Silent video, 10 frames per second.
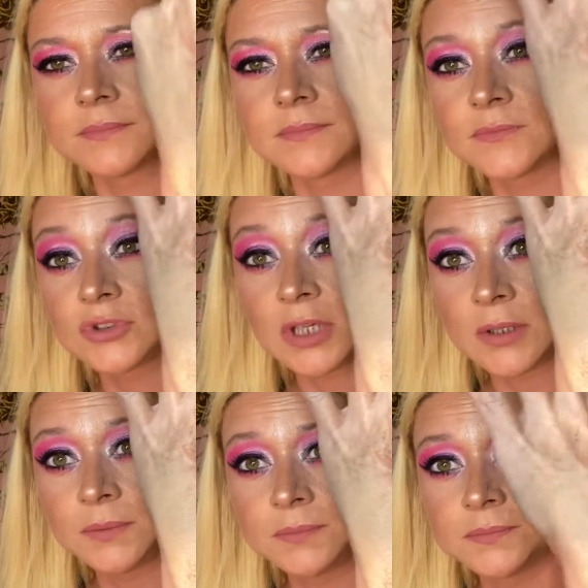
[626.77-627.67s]

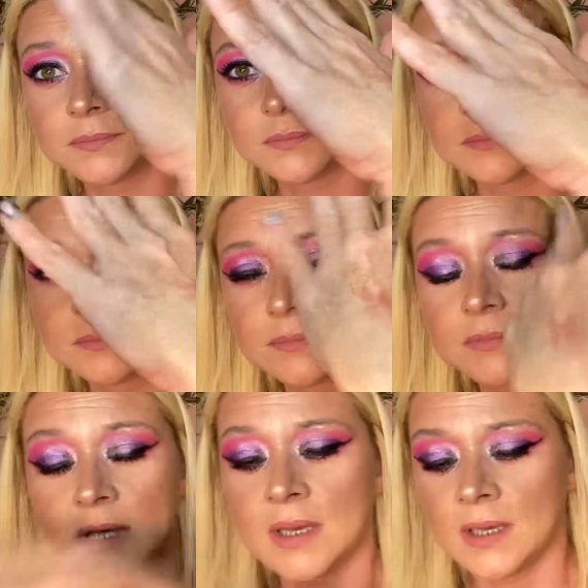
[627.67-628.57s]
So,
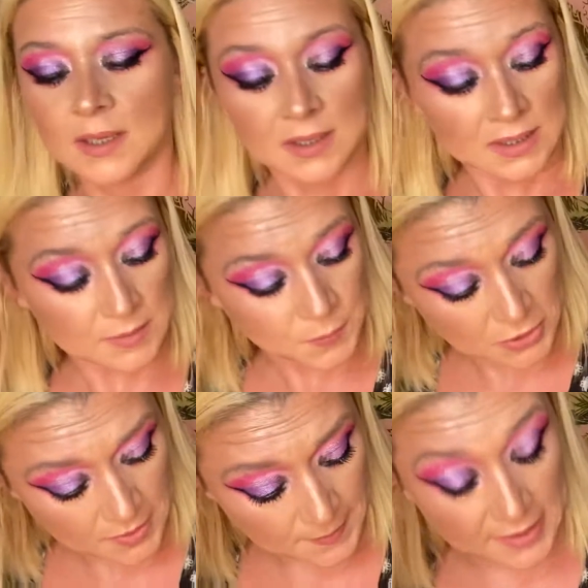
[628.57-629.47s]
it
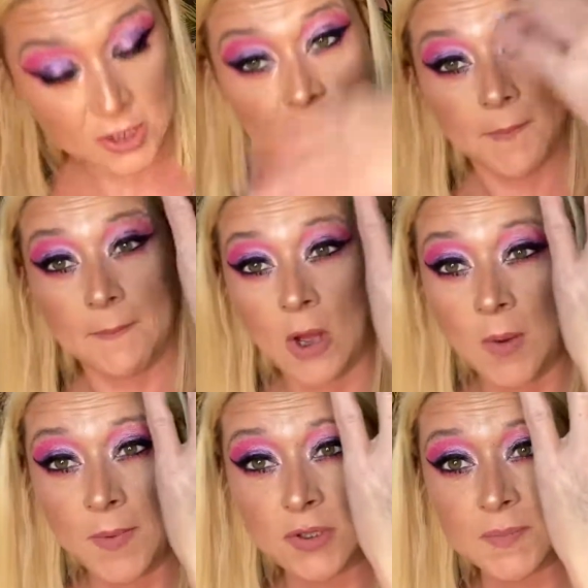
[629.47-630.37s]
pretty much
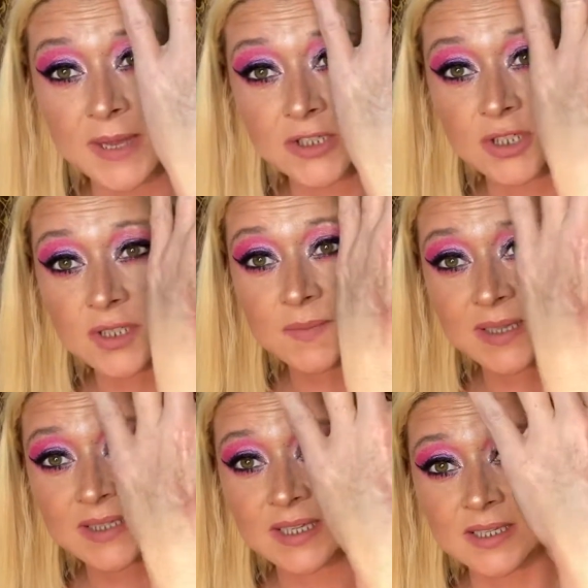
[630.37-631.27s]
almost matches my
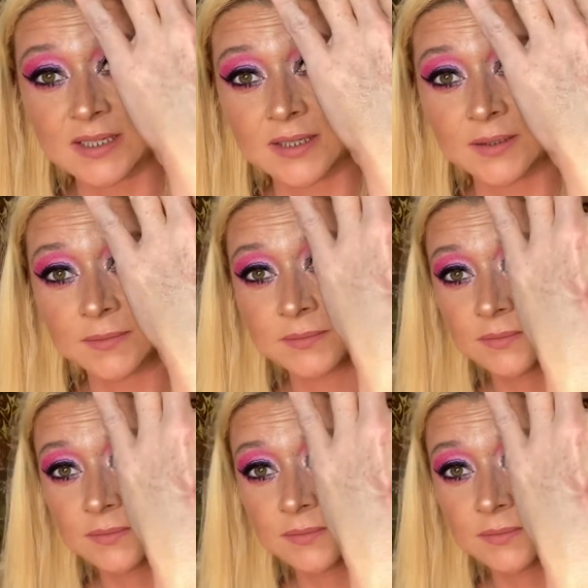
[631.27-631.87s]
skin tone.